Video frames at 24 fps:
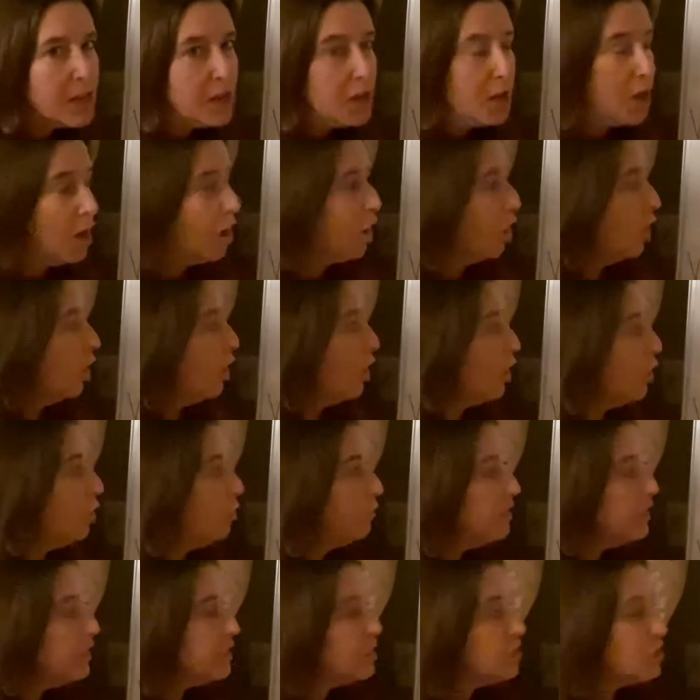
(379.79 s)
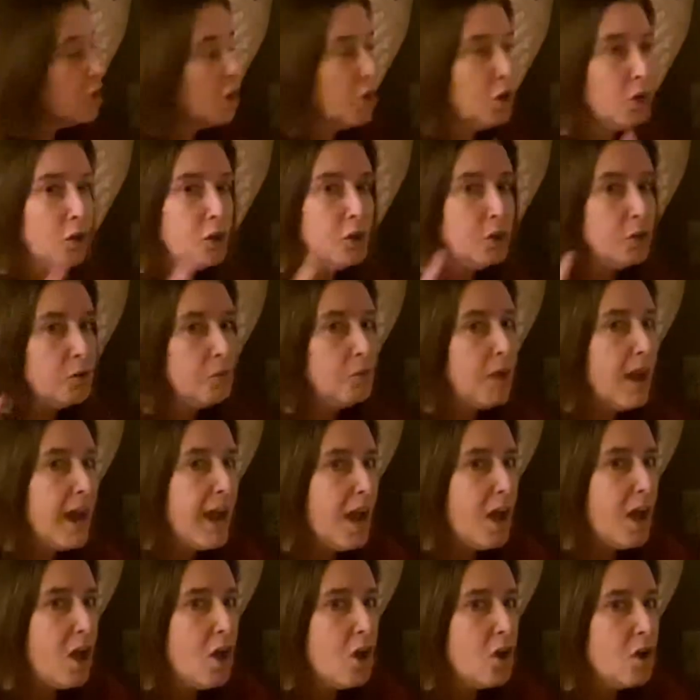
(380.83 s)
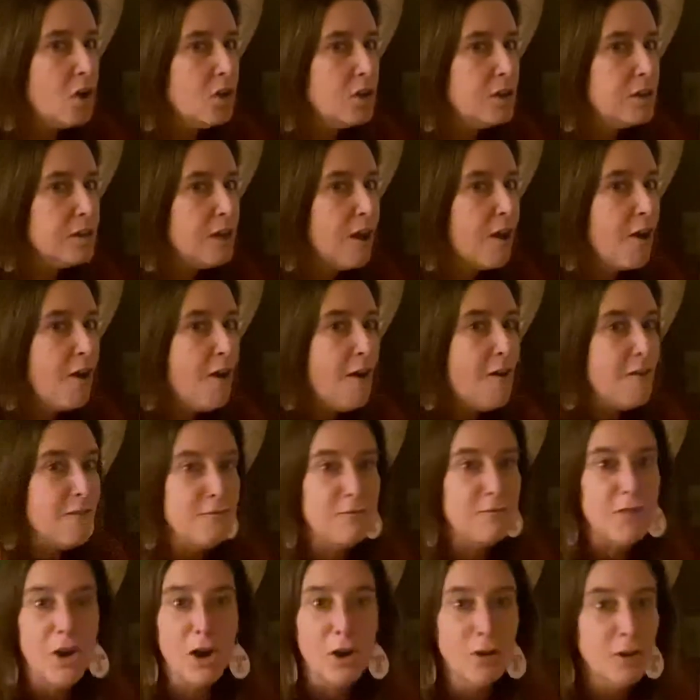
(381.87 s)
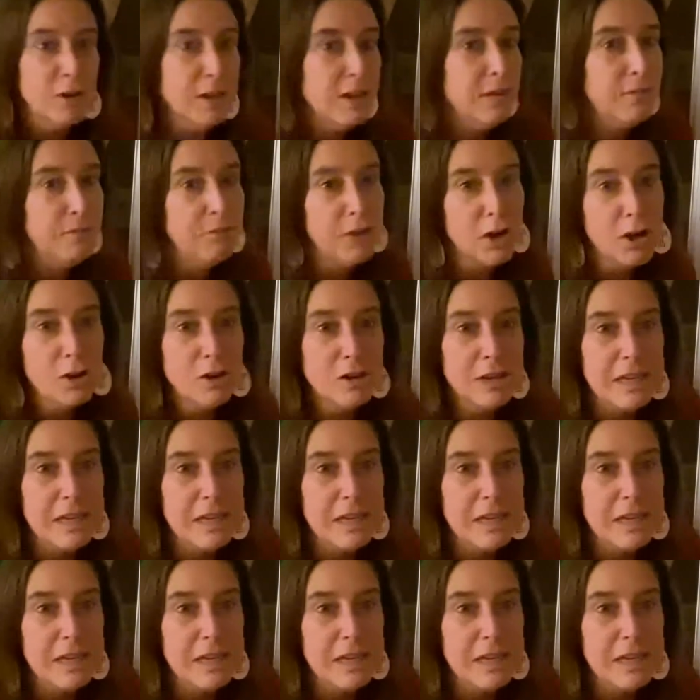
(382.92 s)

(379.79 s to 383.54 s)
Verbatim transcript: hurry turn around. Furry, furry